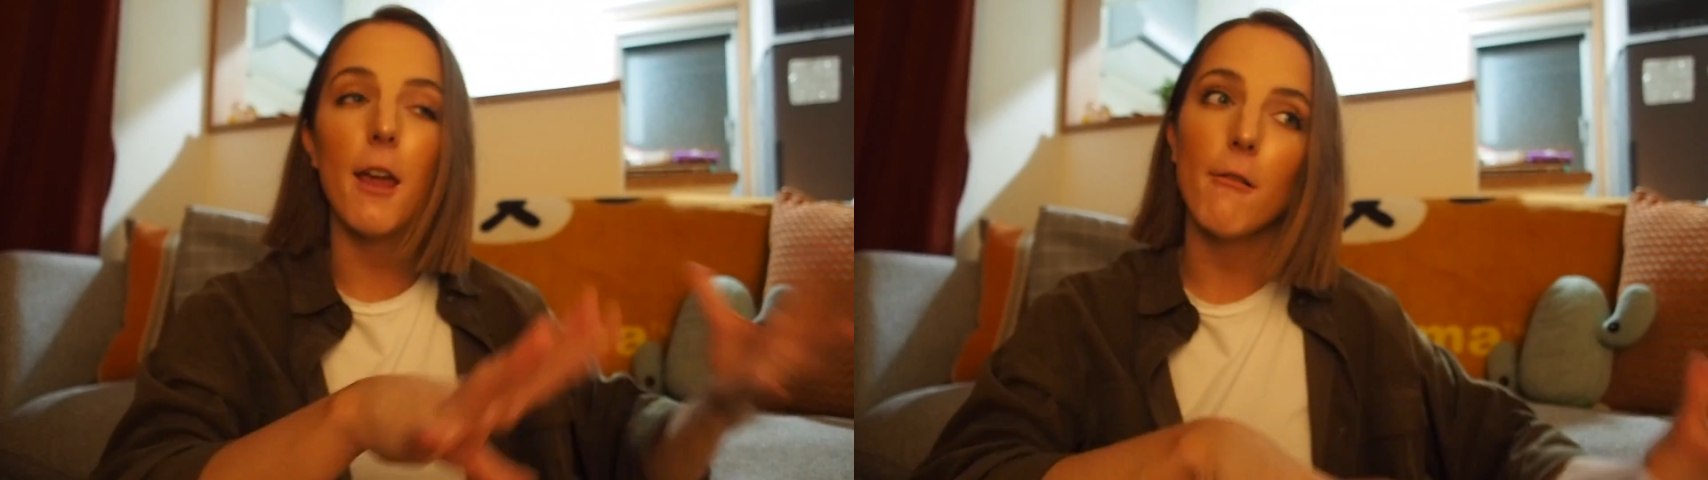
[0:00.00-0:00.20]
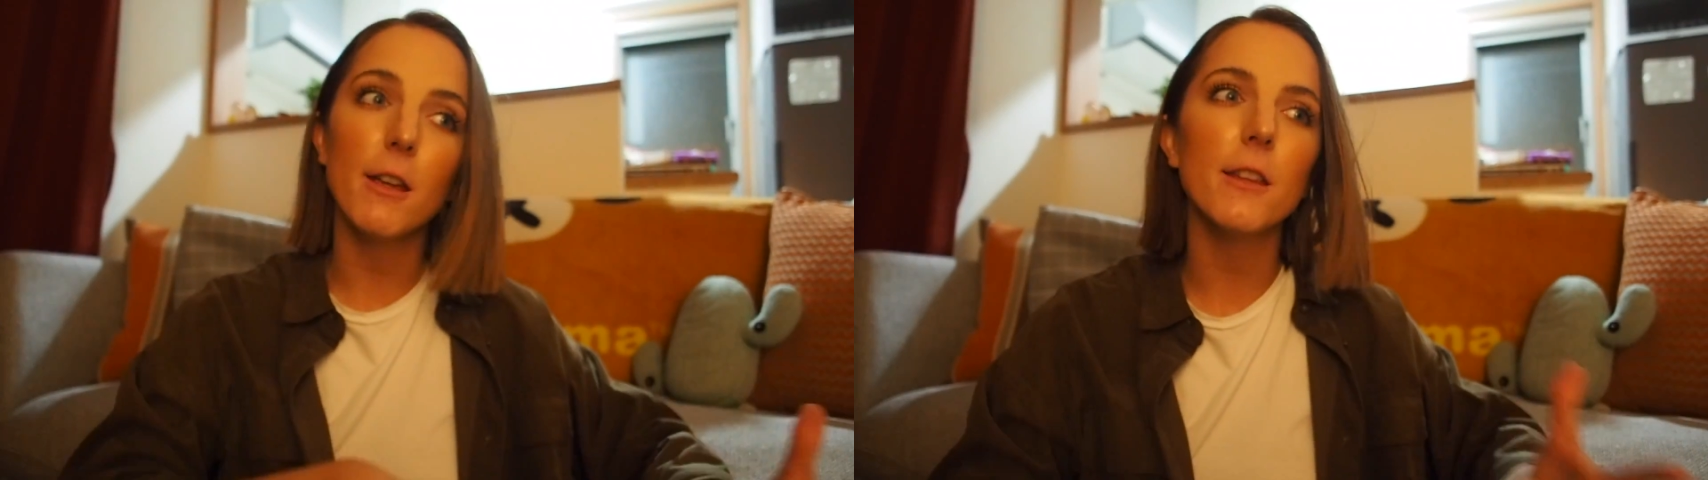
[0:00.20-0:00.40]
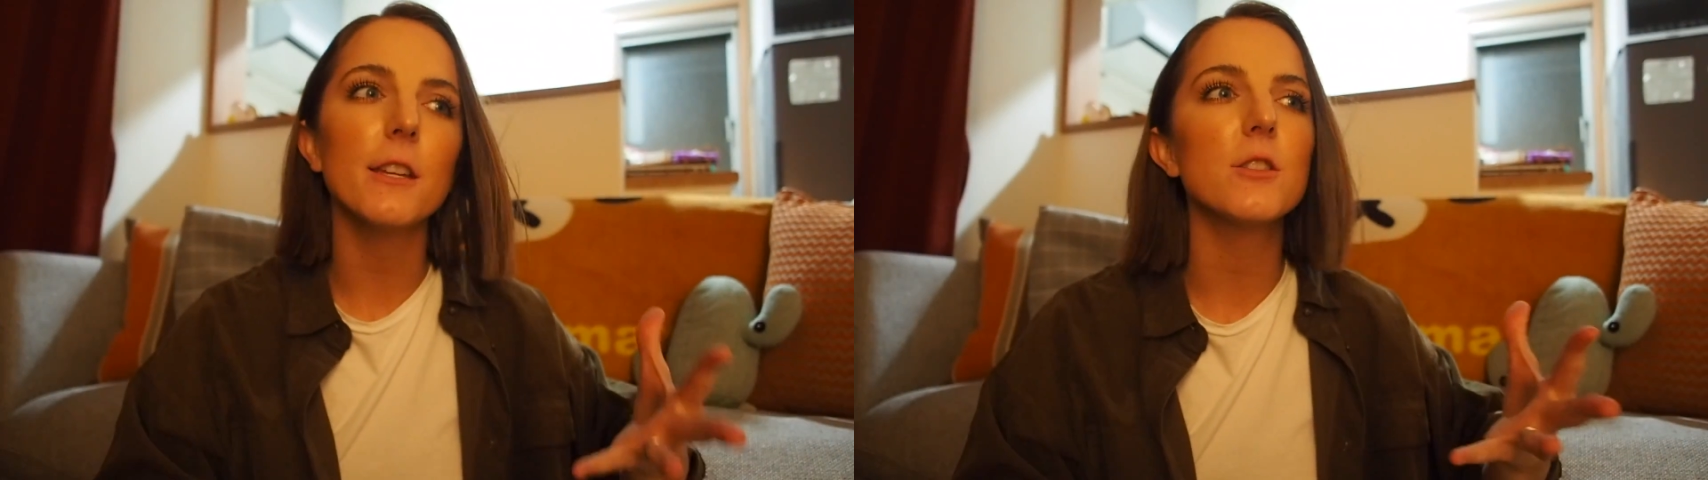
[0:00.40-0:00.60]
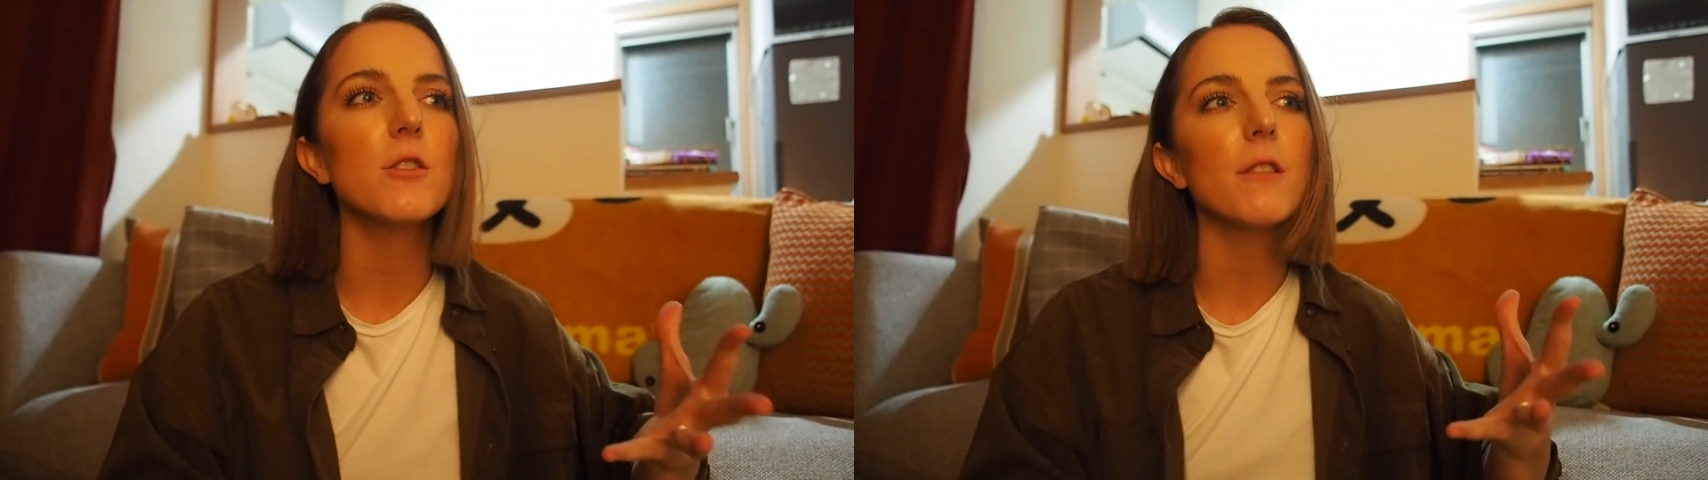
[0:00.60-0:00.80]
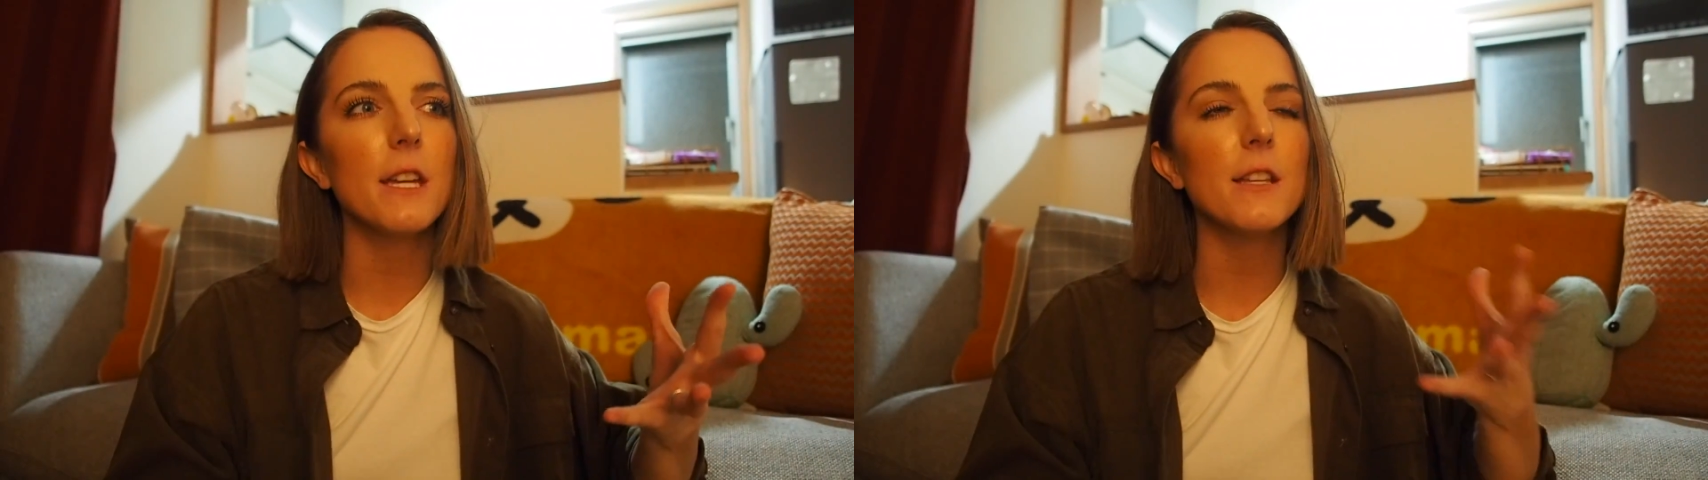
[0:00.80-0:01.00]
area that
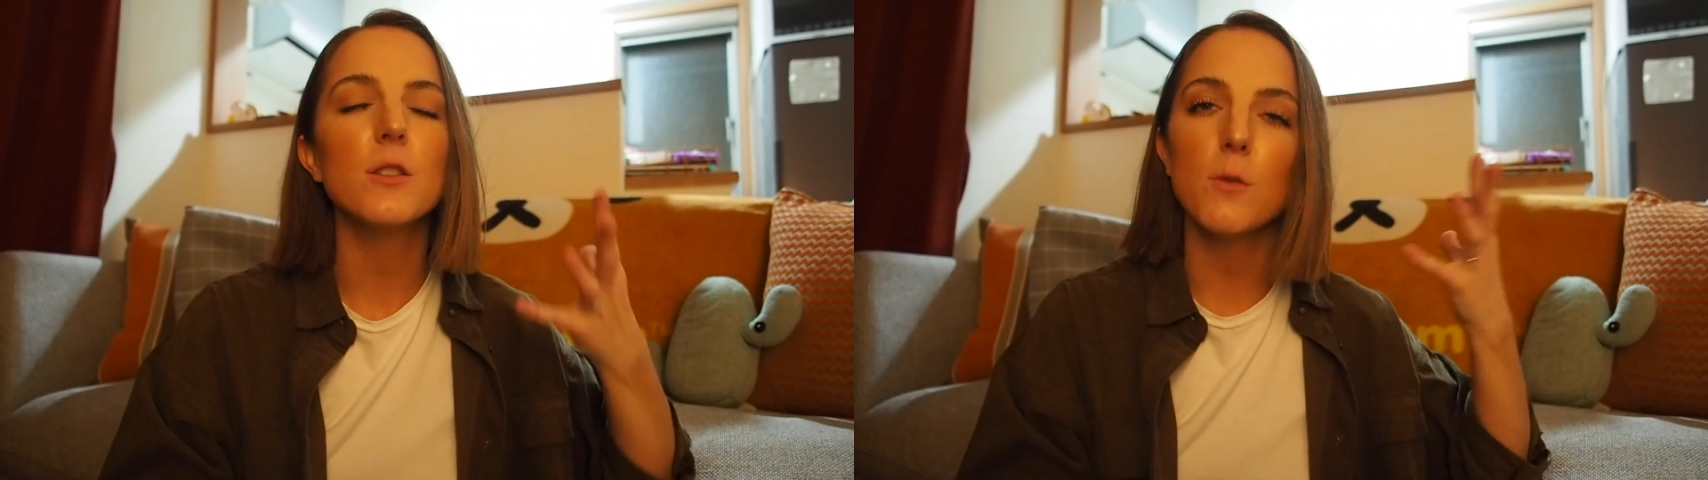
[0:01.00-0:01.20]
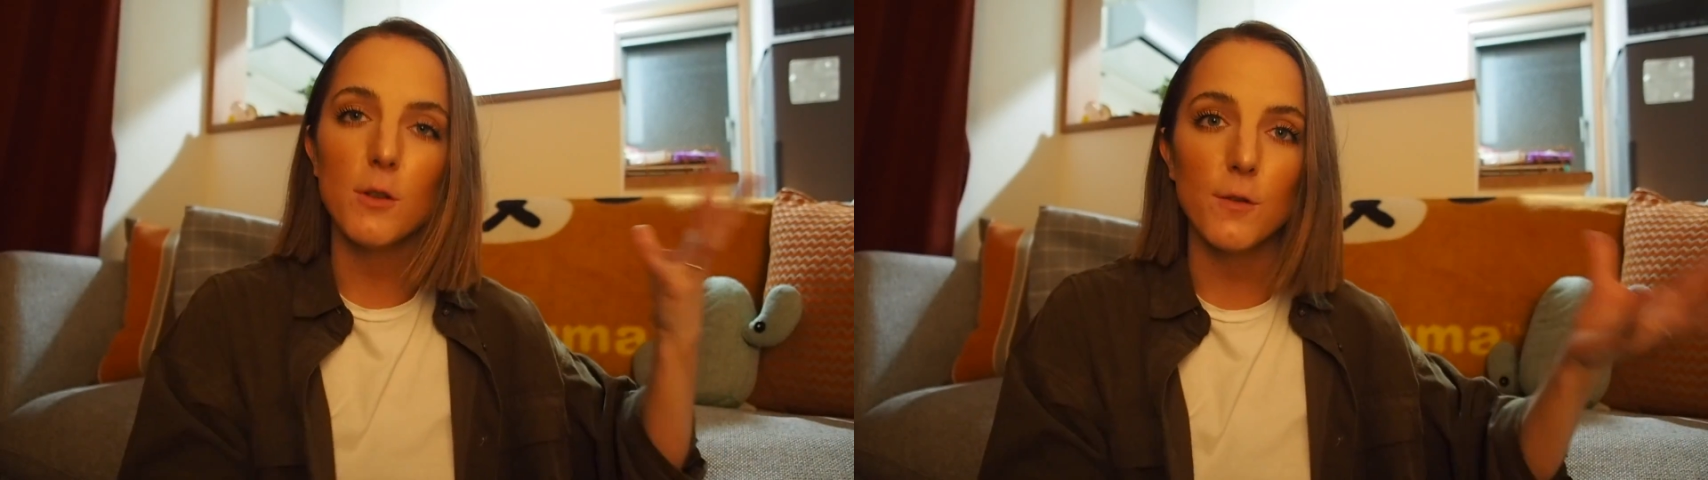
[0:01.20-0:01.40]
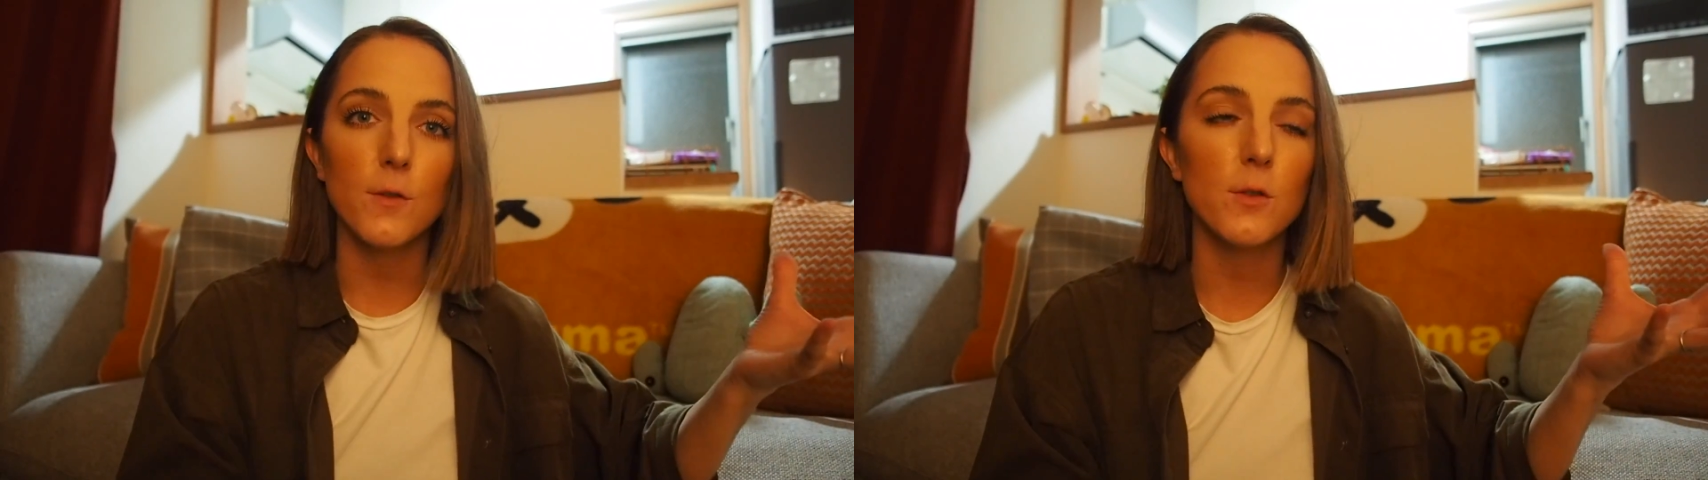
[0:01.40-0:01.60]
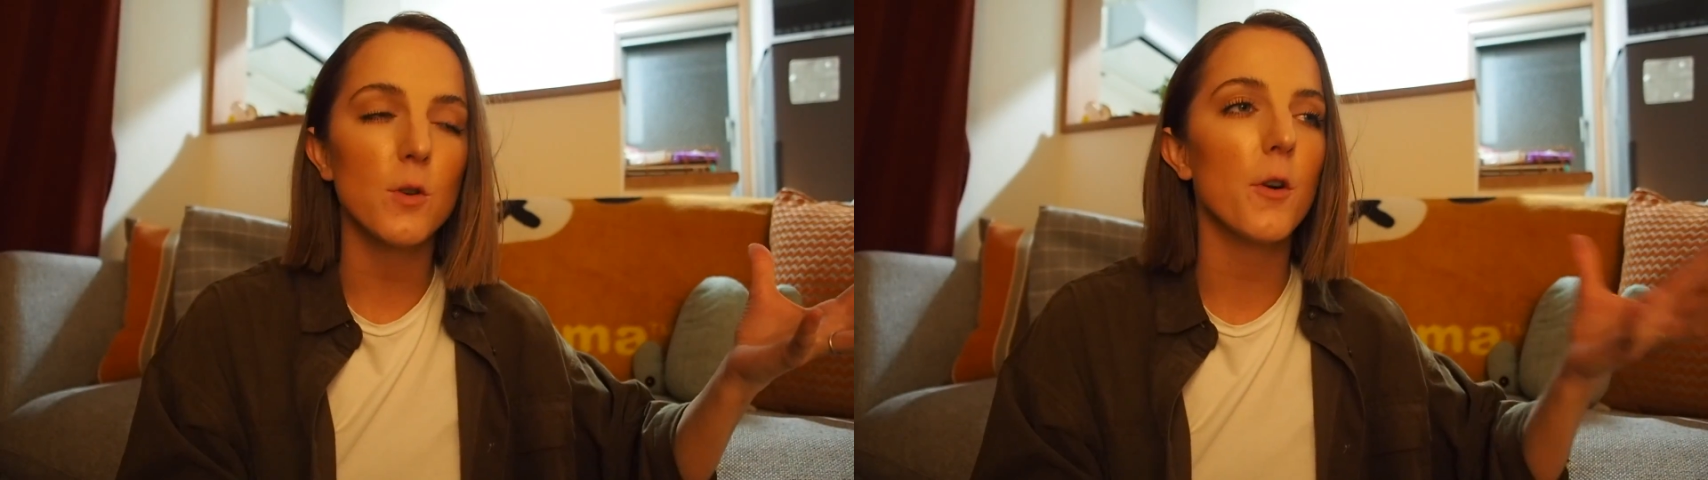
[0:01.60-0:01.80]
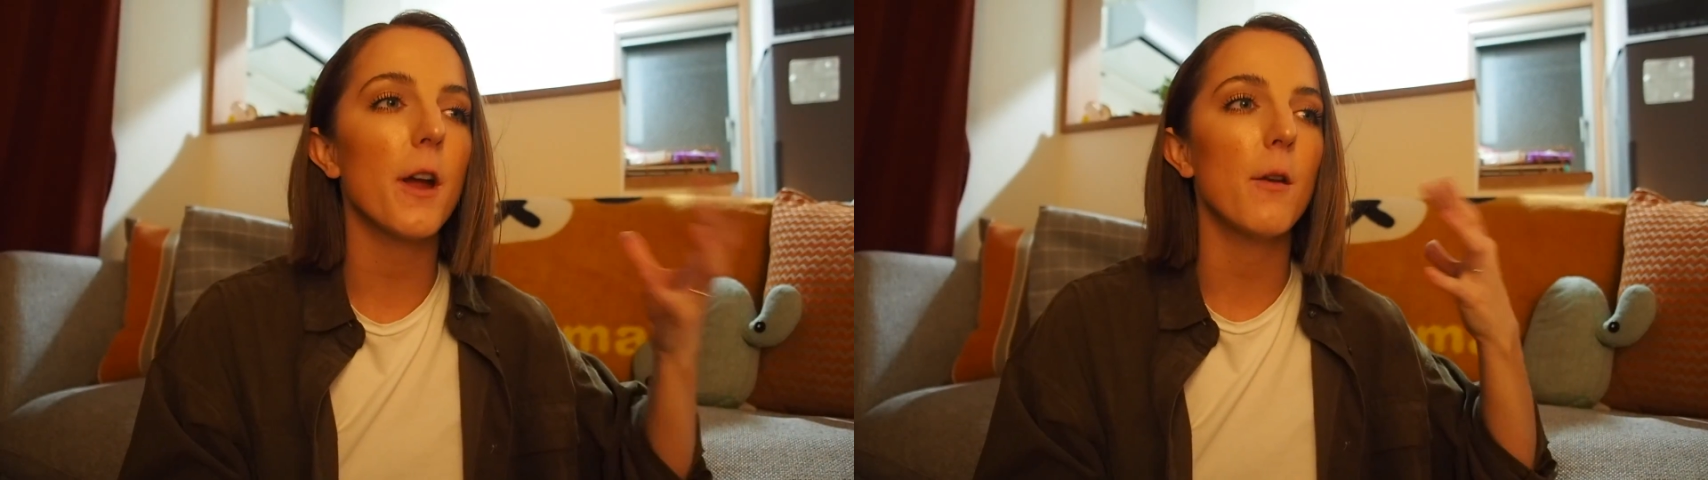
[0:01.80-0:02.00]
you're in and doing the food
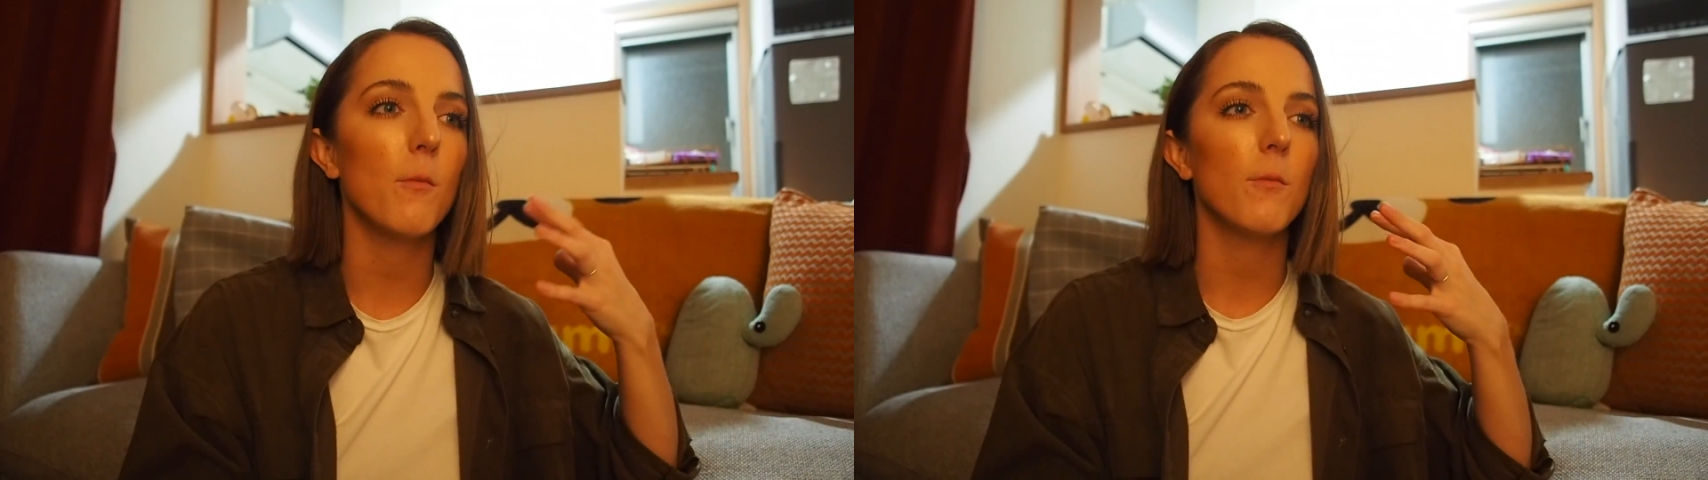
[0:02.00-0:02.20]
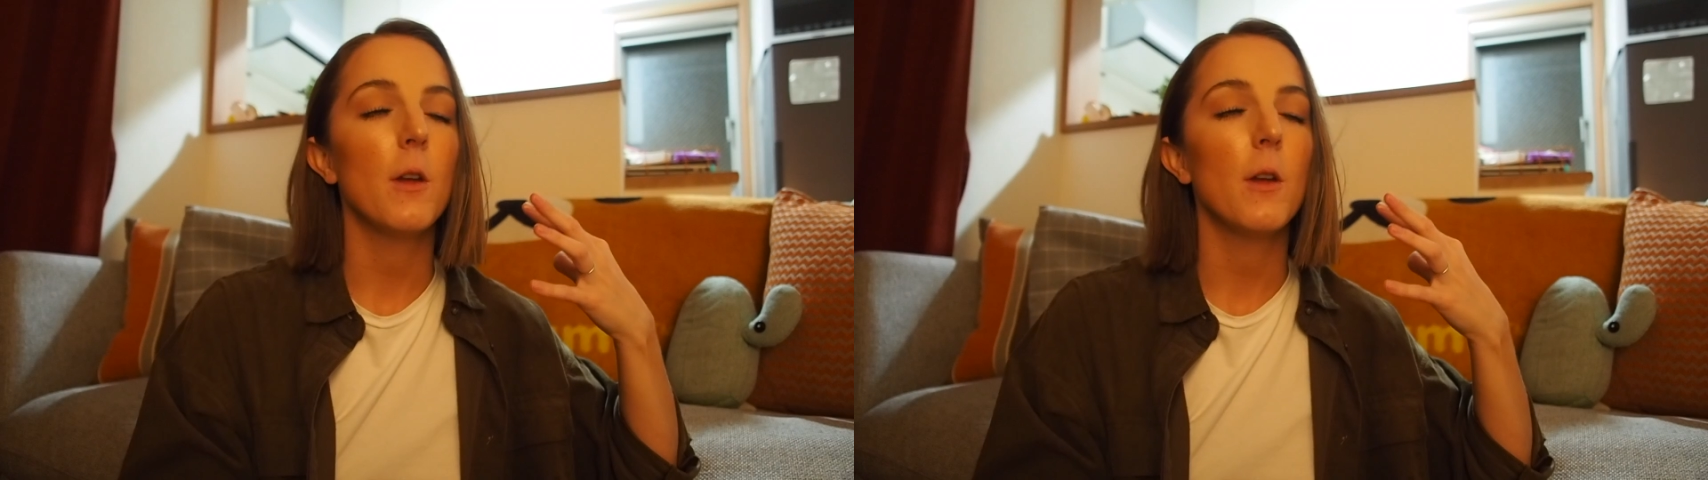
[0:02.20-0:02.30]
tour and